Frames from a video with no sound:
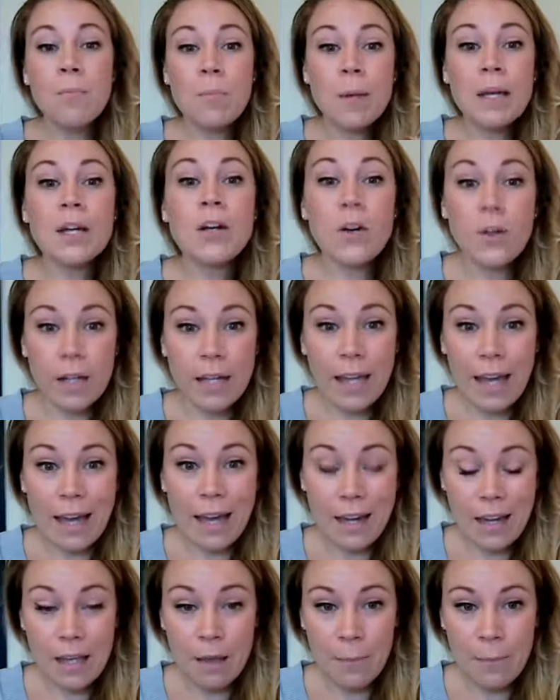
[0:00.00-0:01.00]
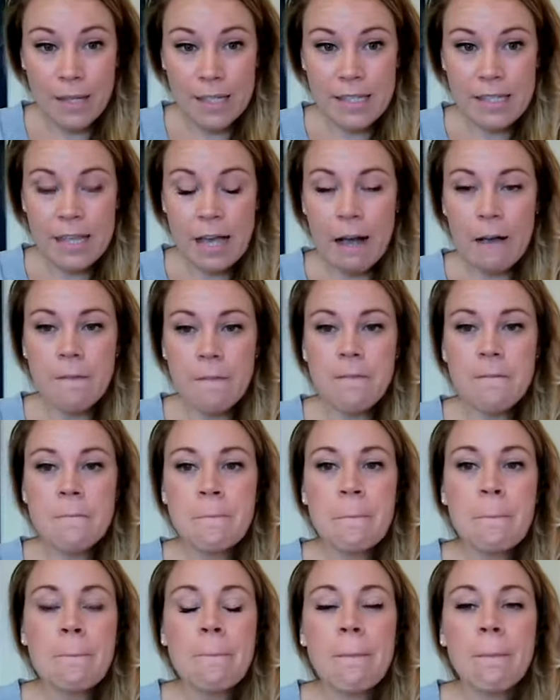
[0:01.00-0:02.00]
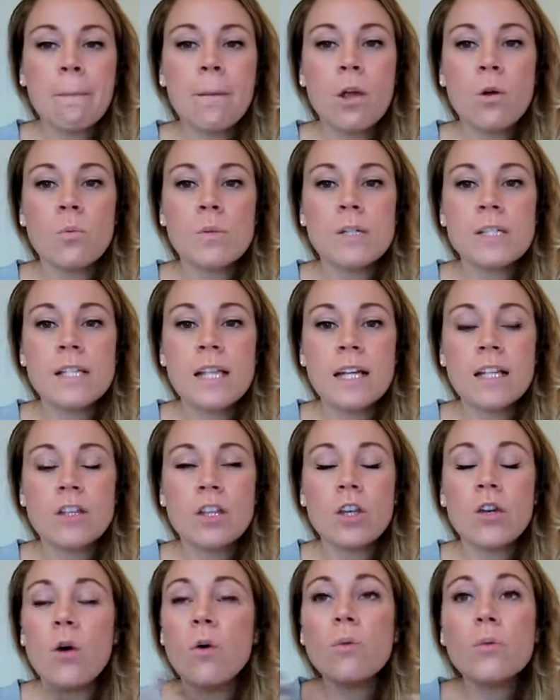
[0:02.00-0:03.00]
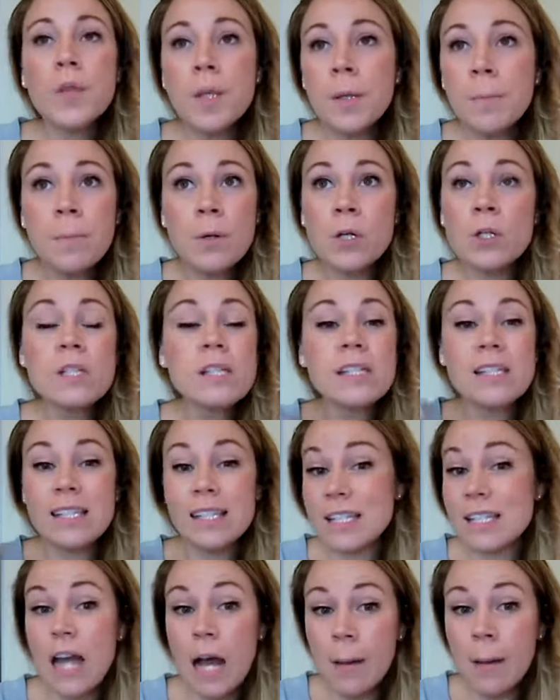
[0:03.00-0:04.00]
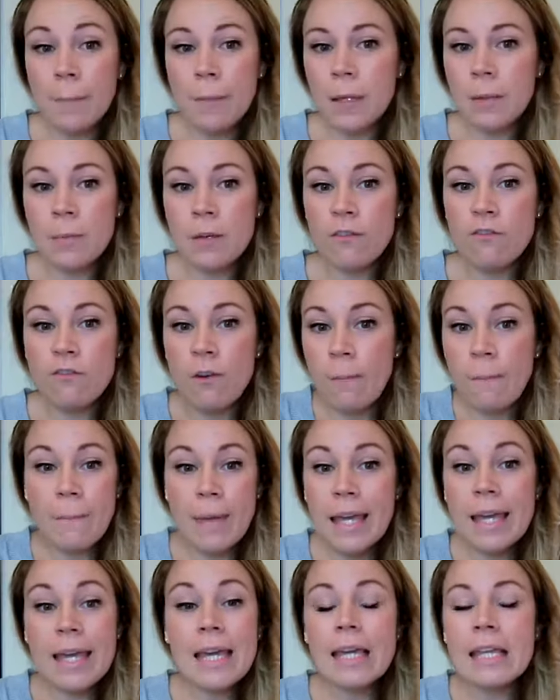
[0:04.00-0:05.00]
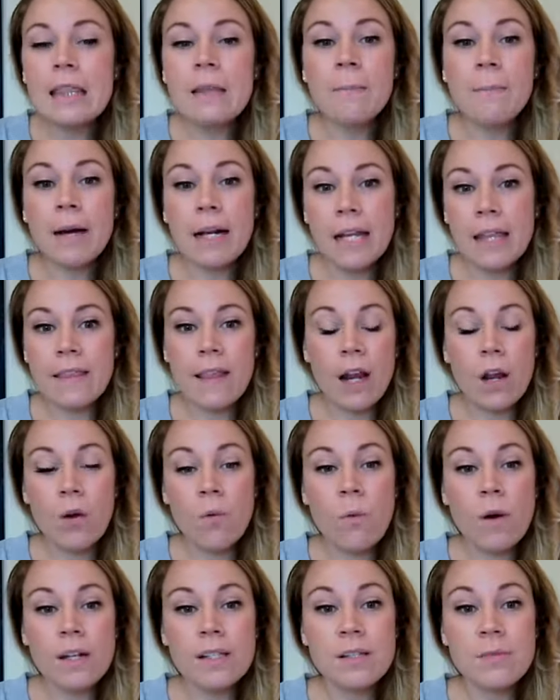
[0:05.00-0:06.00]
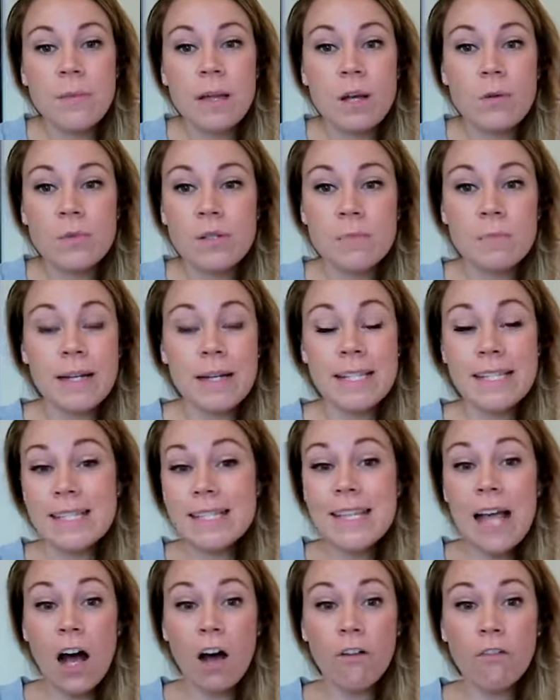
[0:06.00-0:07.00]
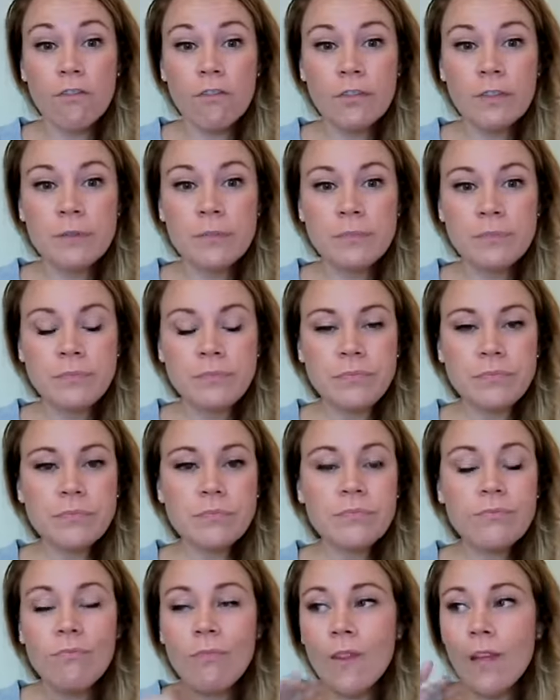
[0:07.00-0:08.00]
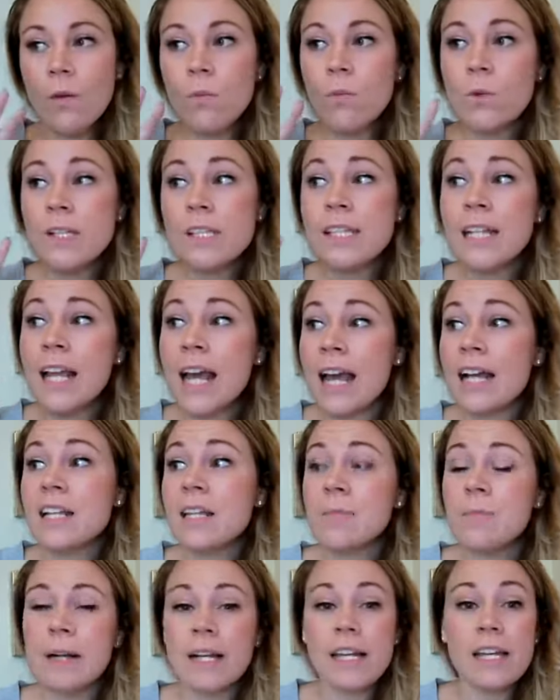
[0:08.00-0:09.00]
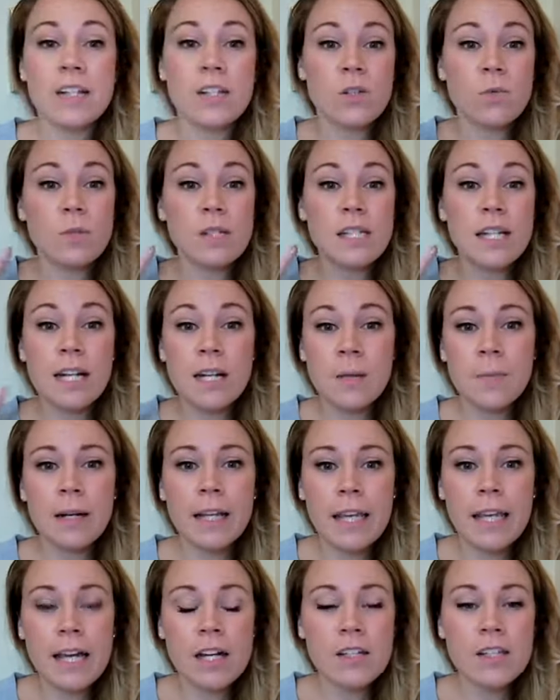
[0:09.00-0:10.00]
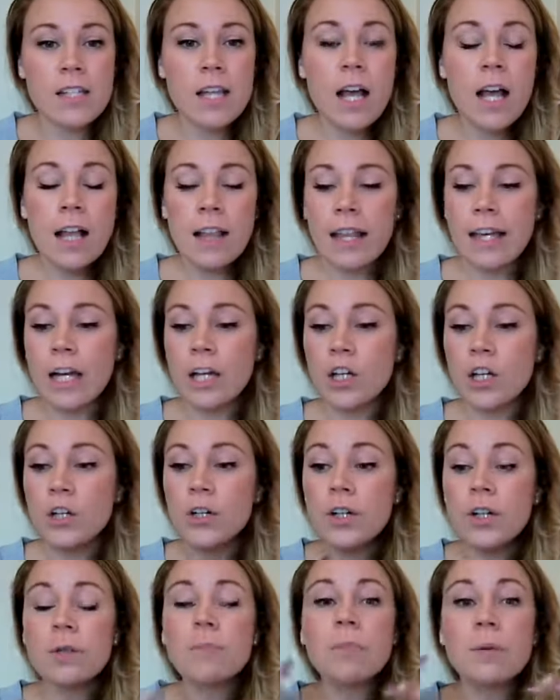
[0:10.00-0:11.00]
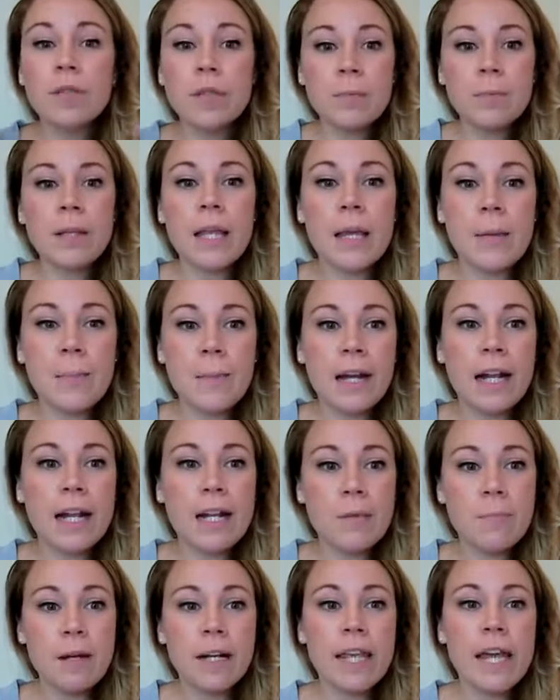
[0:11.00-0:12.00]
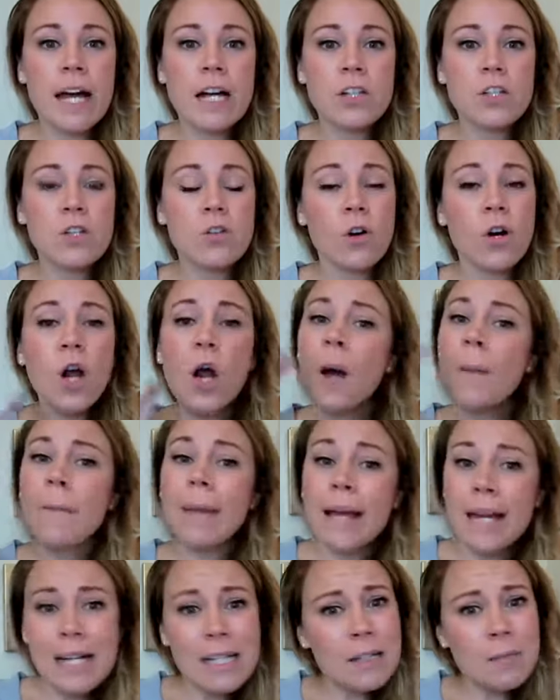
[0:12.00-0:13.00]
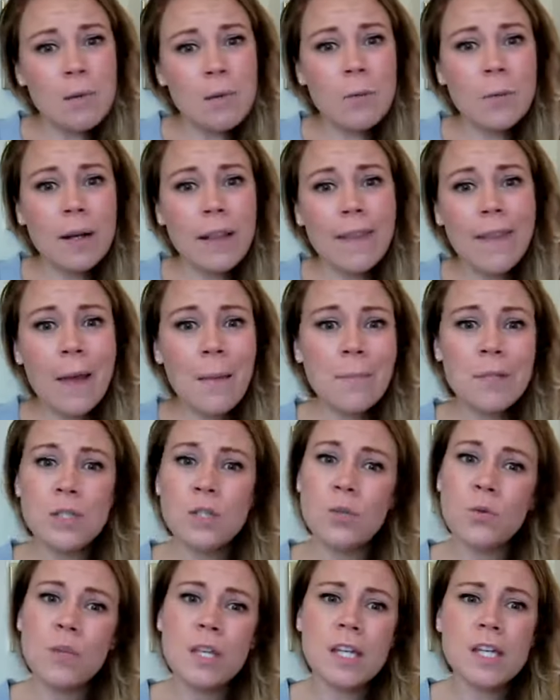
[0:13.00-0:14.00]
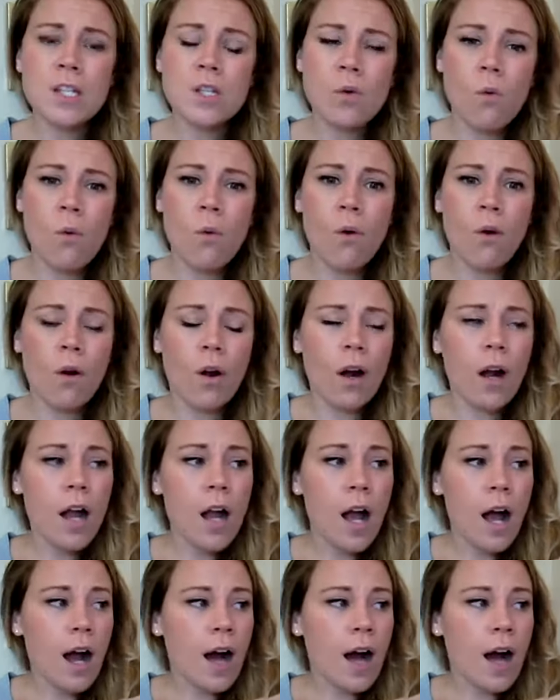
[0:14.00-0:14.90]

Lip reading: bigger again in myself, was that the only person stopping me from making the money that I wanted to make was myself. It wasn't anybody else. It wasn't anybody else. Like I couldn't put the blame on anybody else, or my husband wouldn't let me do this, or